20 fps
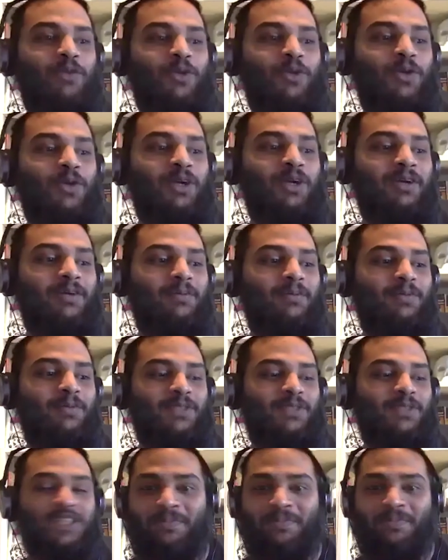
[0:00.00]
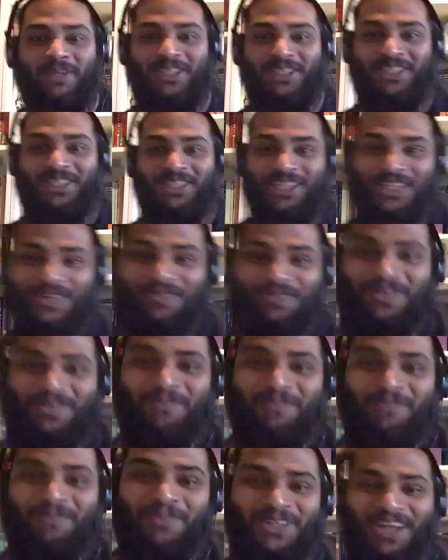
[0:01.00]
you a certain percentage of
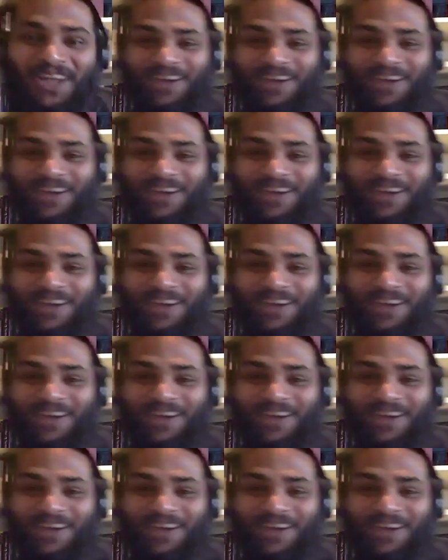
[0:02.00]
the book now.